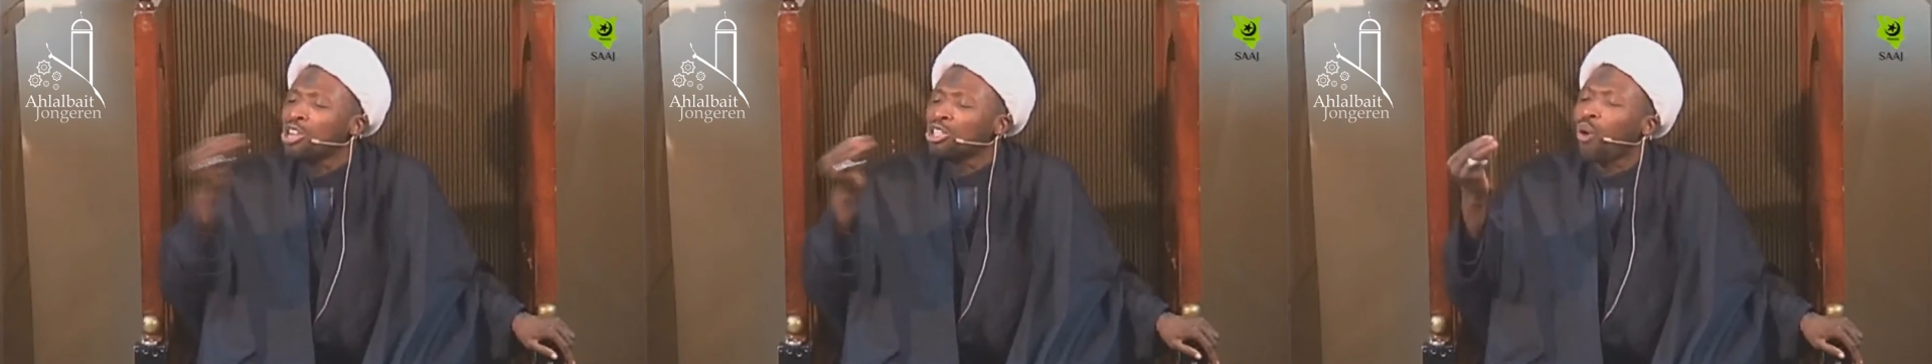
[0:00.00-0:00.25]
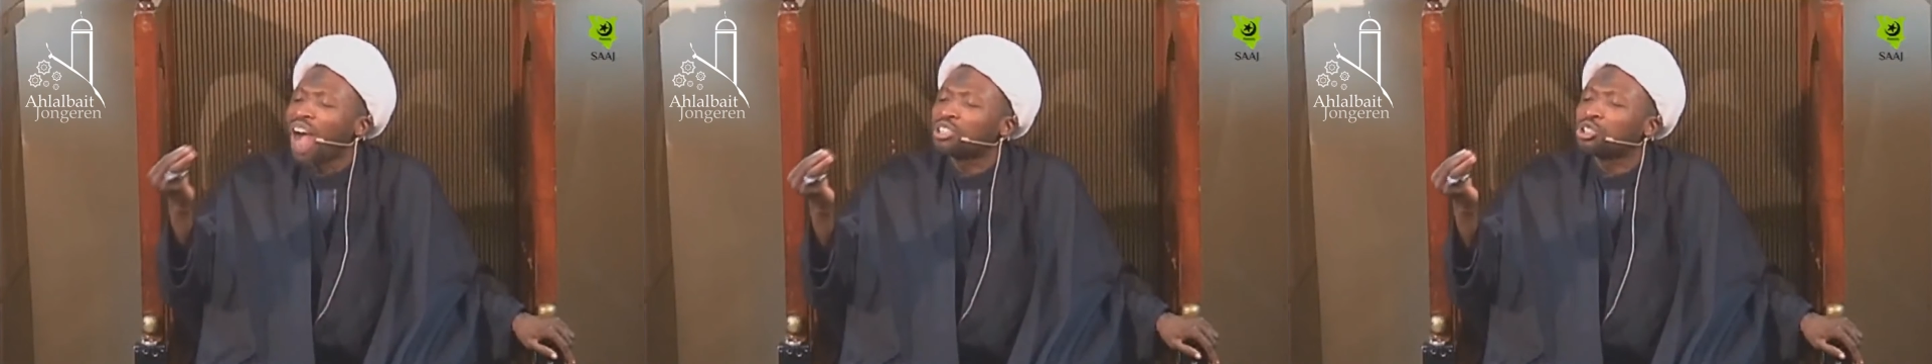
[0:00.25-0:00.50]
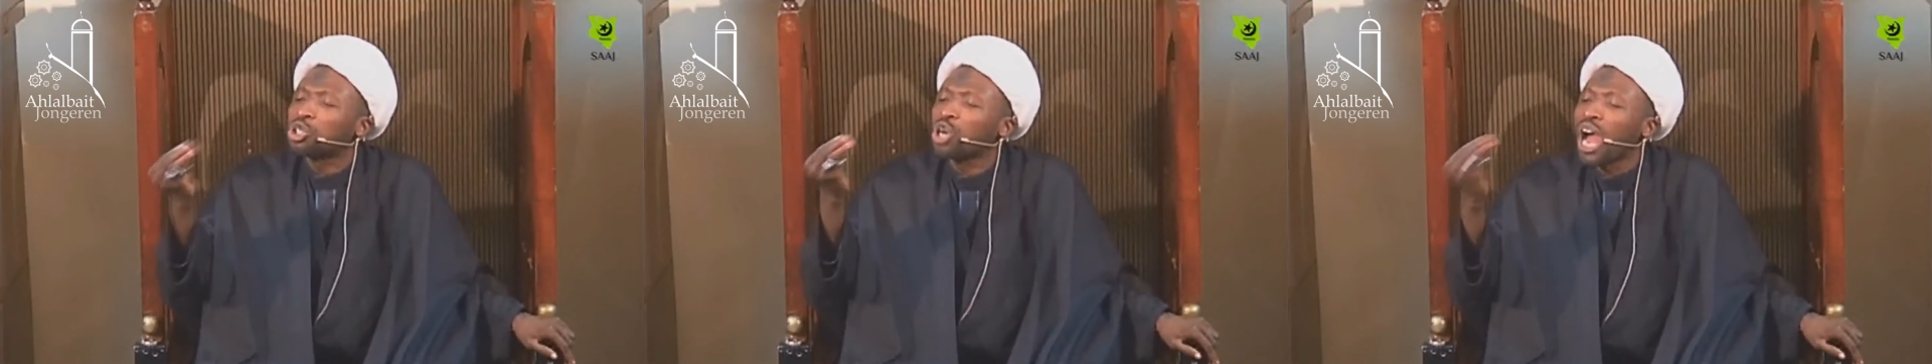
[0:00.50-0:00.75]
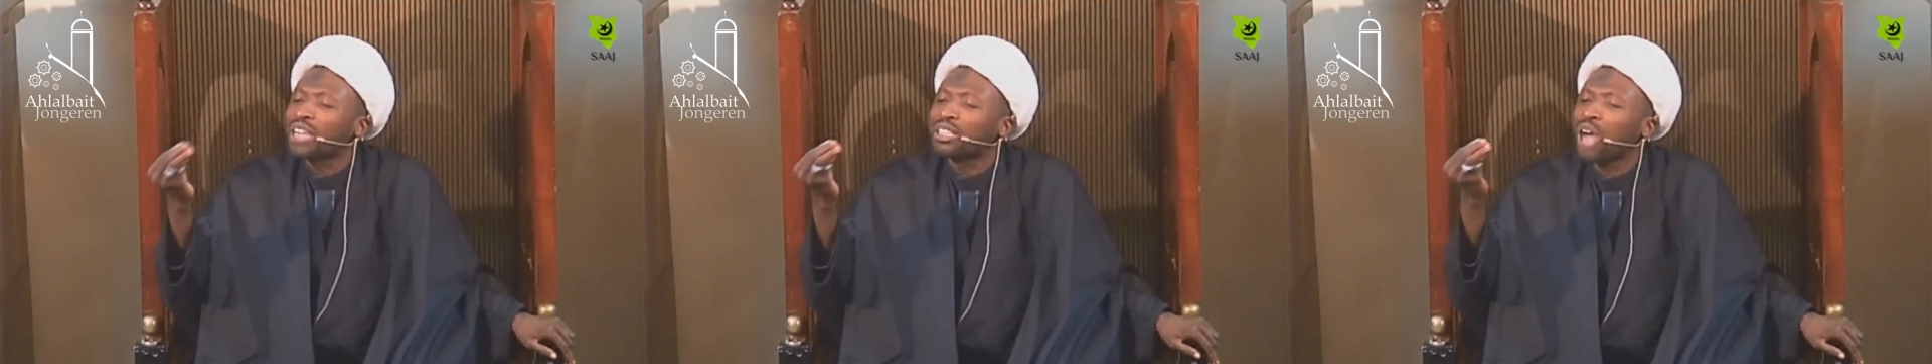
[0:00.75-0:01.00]
to
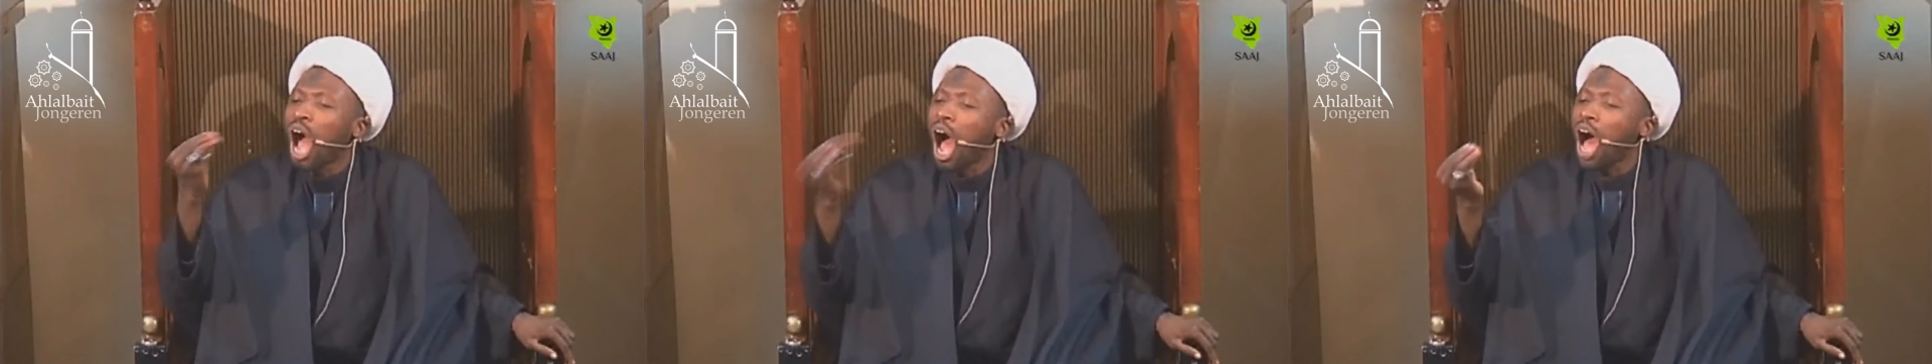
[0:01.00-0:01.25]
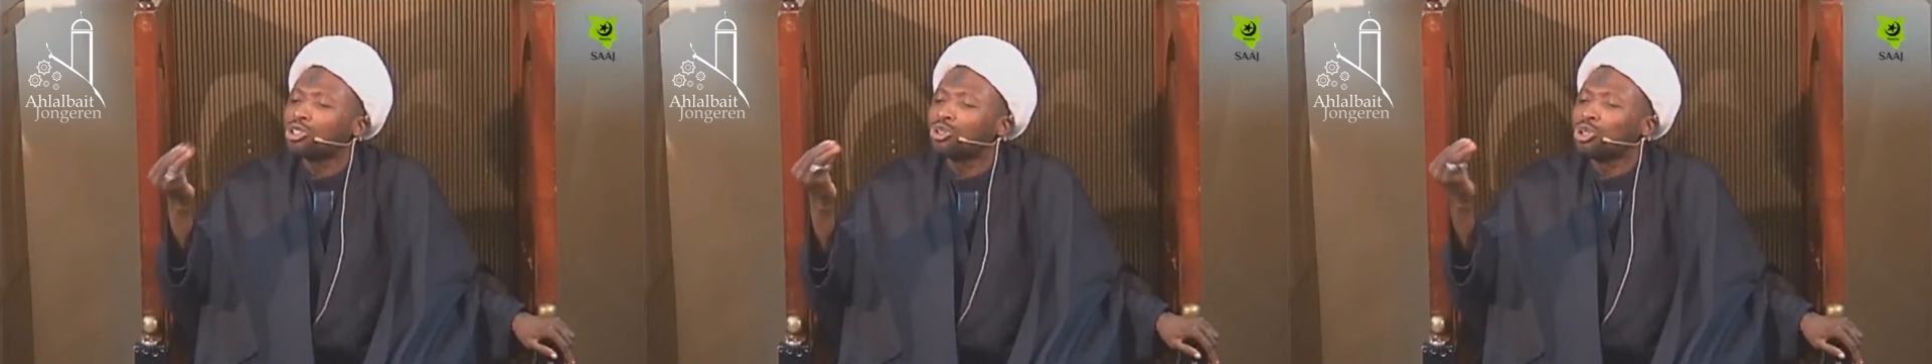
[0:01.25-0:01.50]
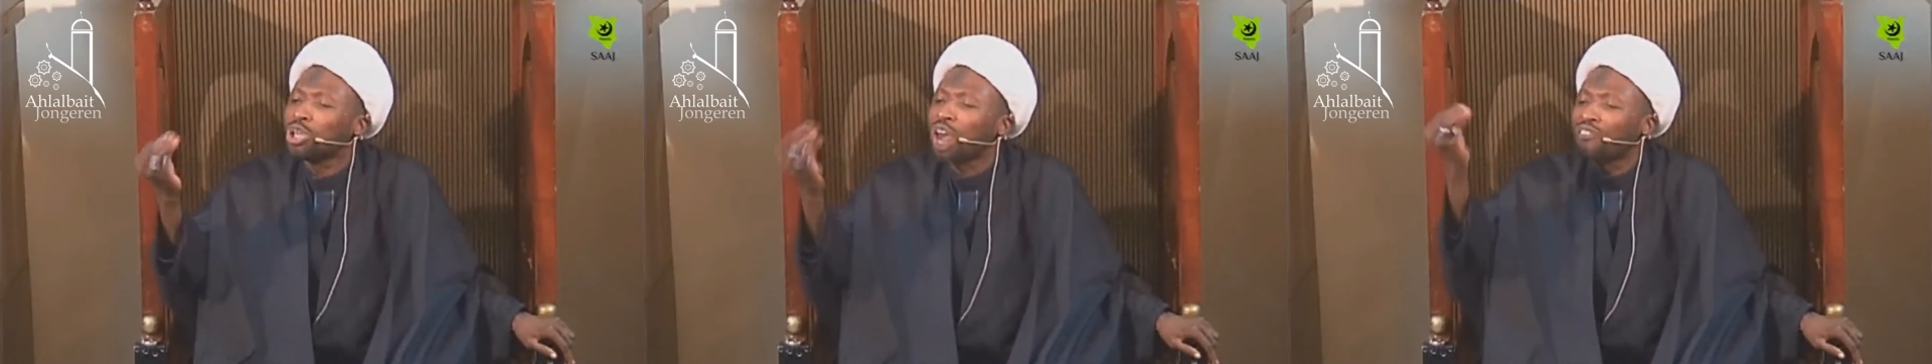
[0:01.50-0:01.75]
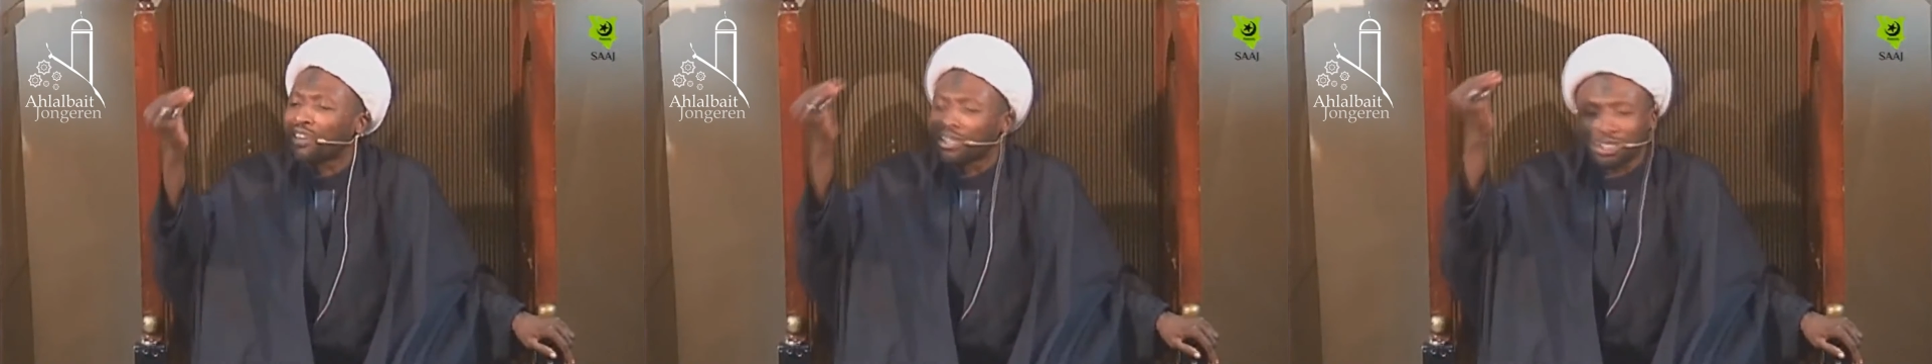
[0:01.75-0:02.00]
attract the heart to
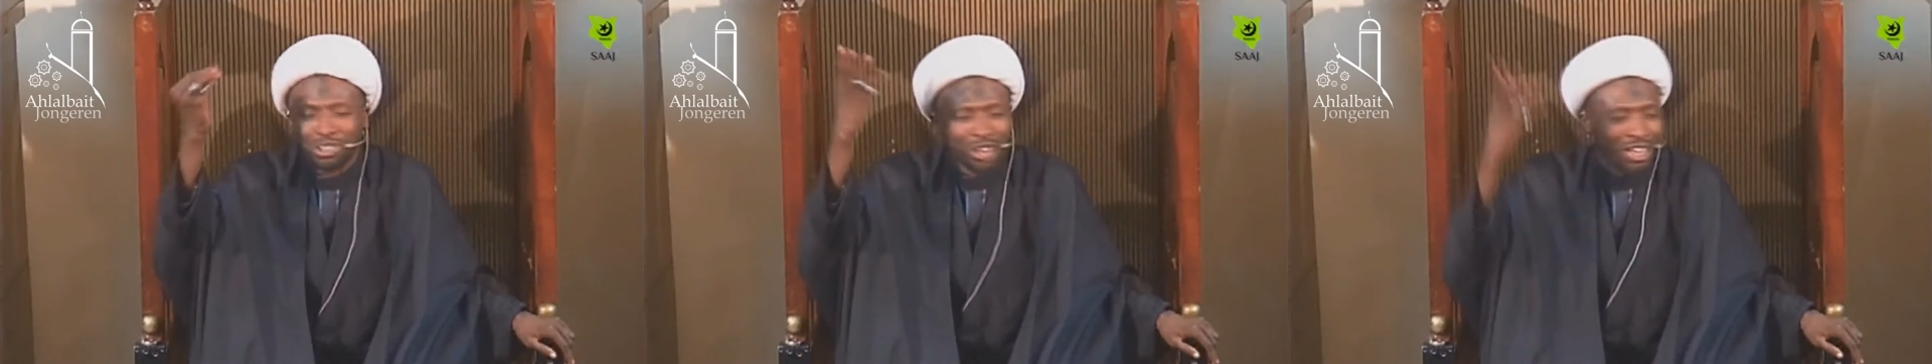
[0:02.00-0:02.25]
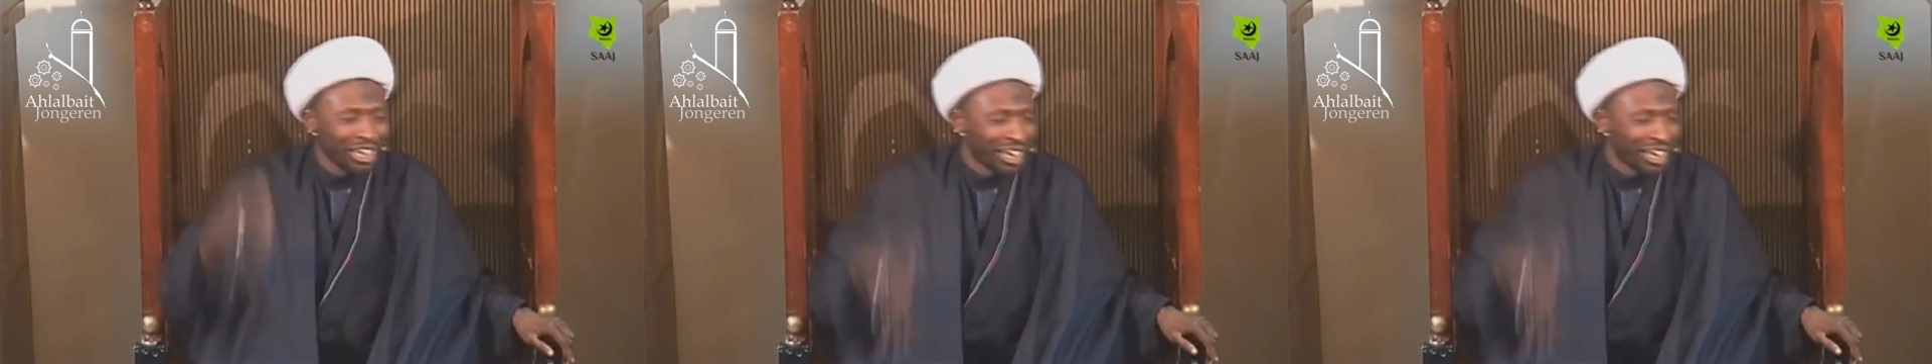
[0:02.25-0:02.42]
Ja'far al